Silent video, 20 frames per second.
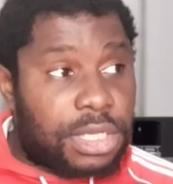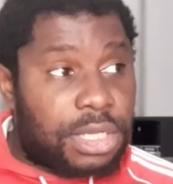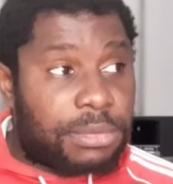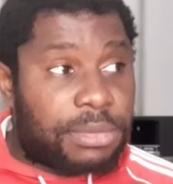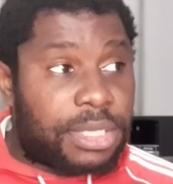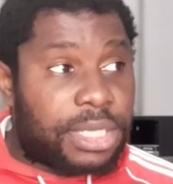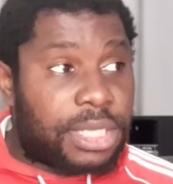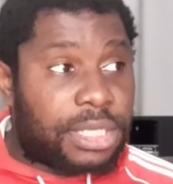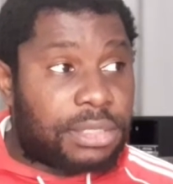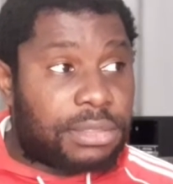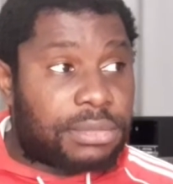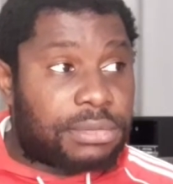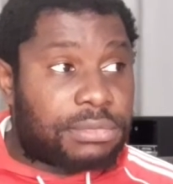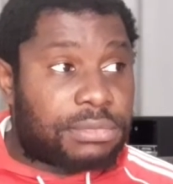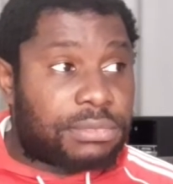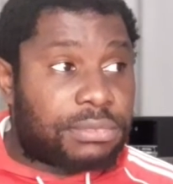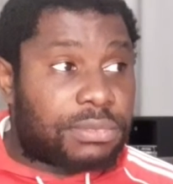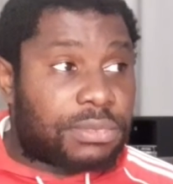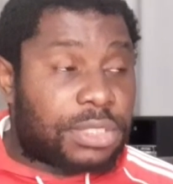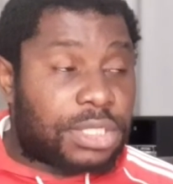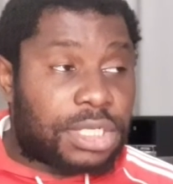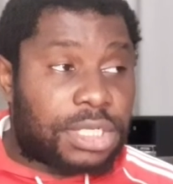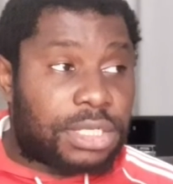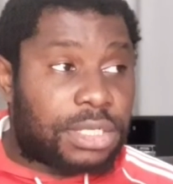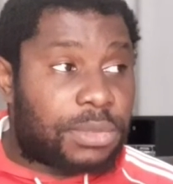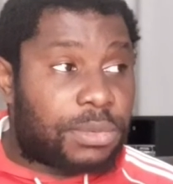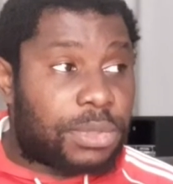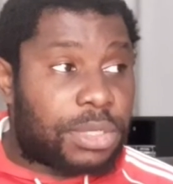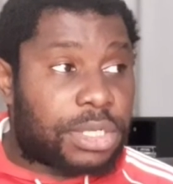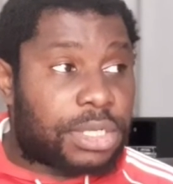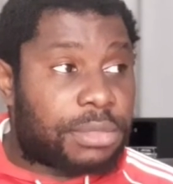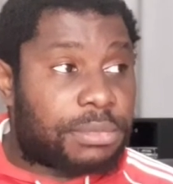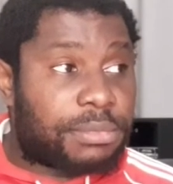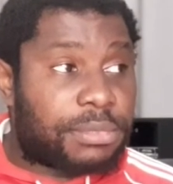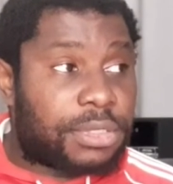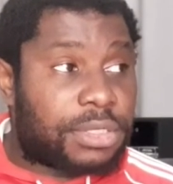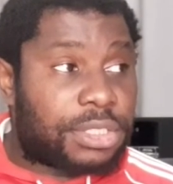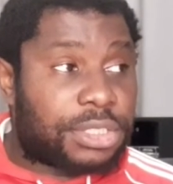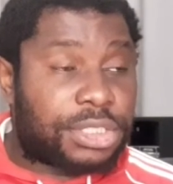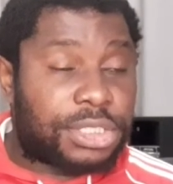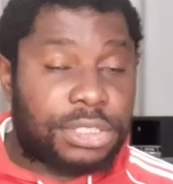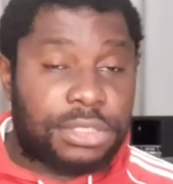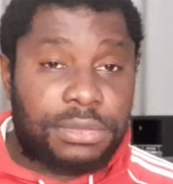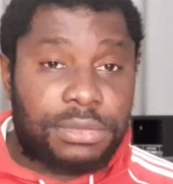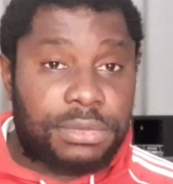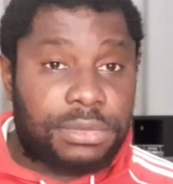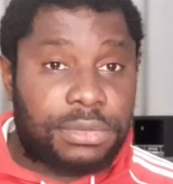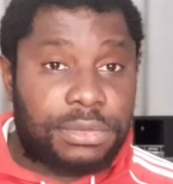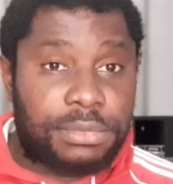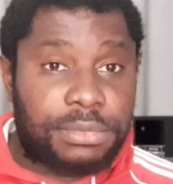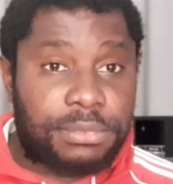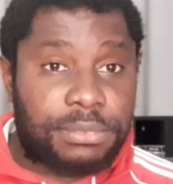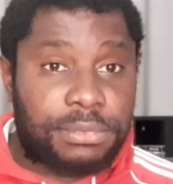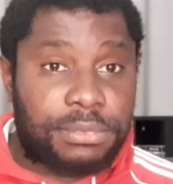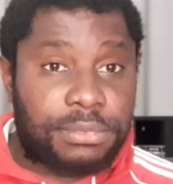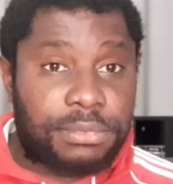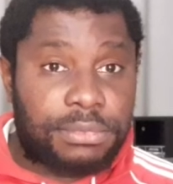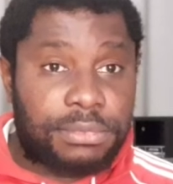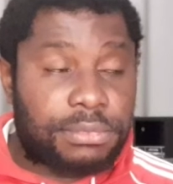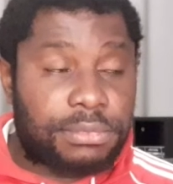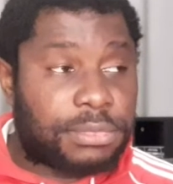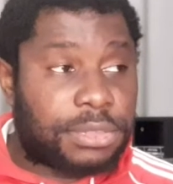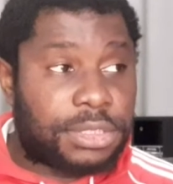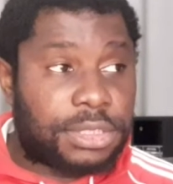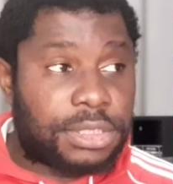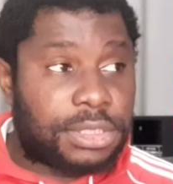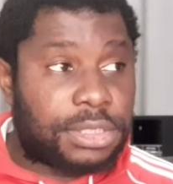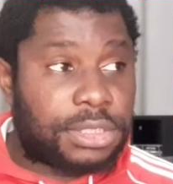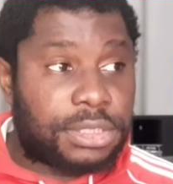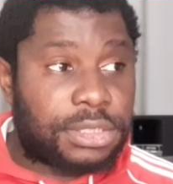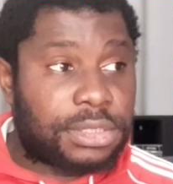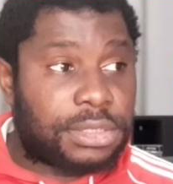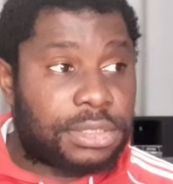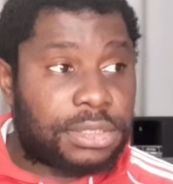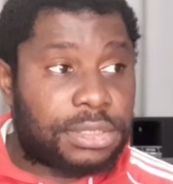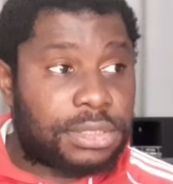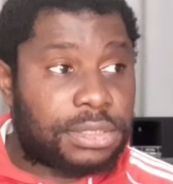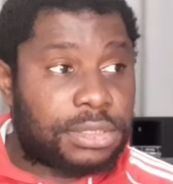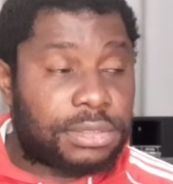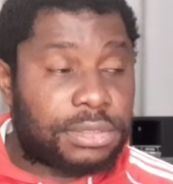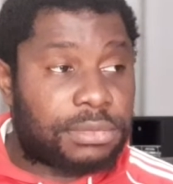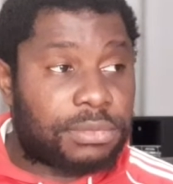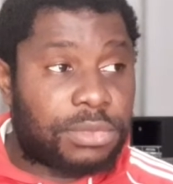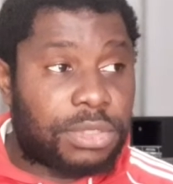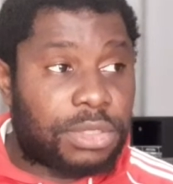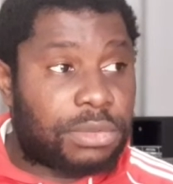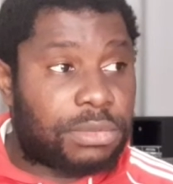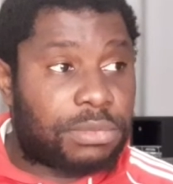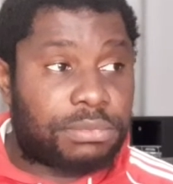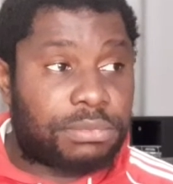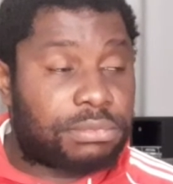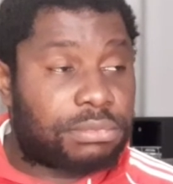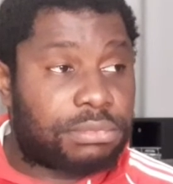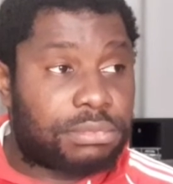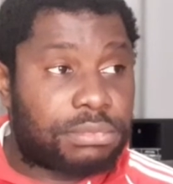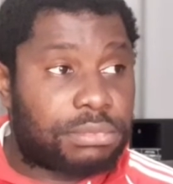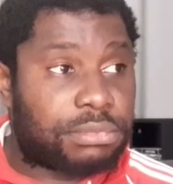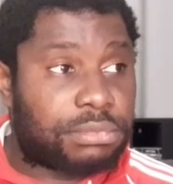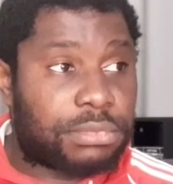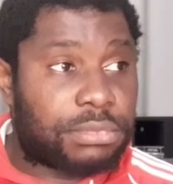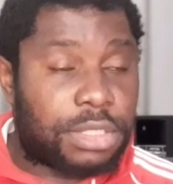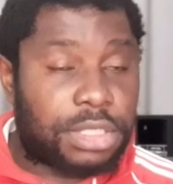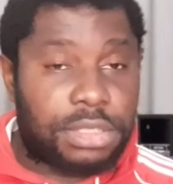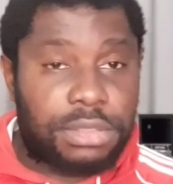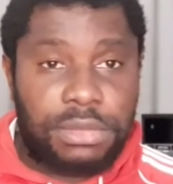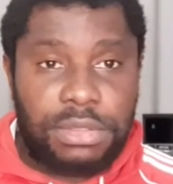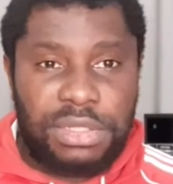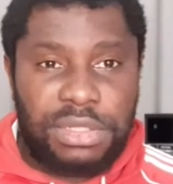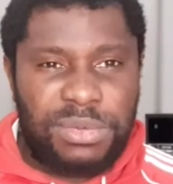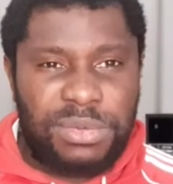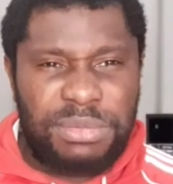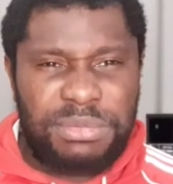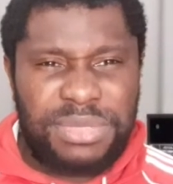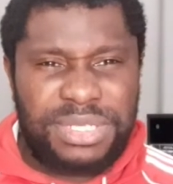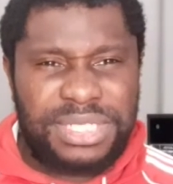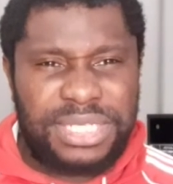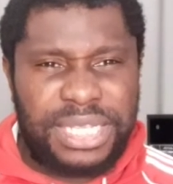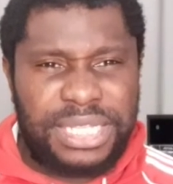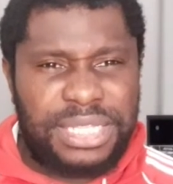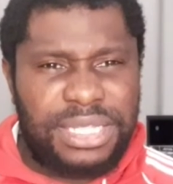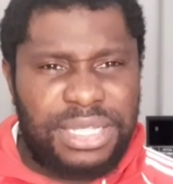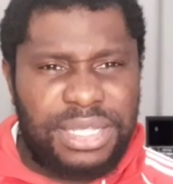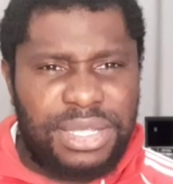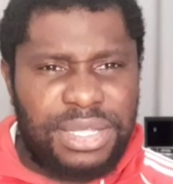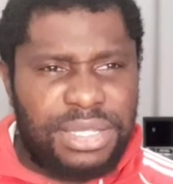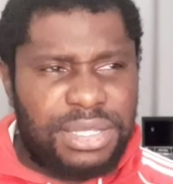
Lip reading: I mean, well, what can Martial be? Well, what am I saying?